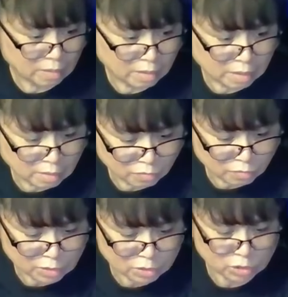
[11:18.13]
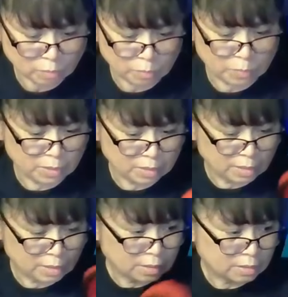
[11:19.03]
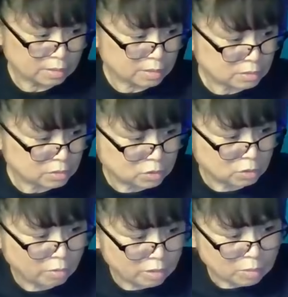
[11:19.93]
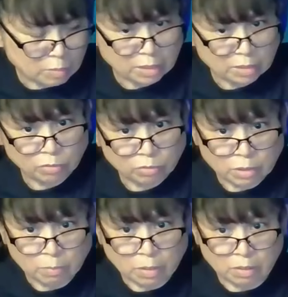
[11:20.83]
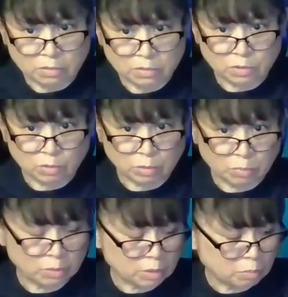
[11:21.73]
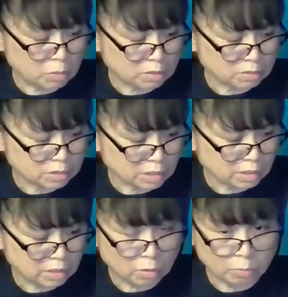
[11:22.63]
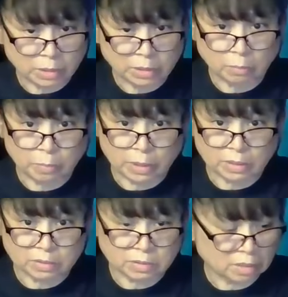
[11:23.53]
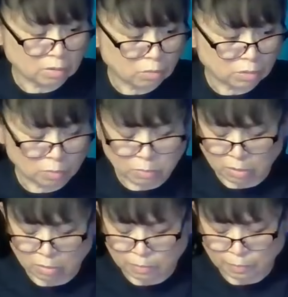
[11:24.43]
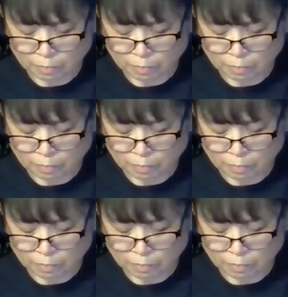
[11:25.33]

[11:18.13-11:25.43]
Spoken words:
I gotta finish up these two. I already made the 3 balls, the Pokeballs, and then I'll make the buttons that go in the middle.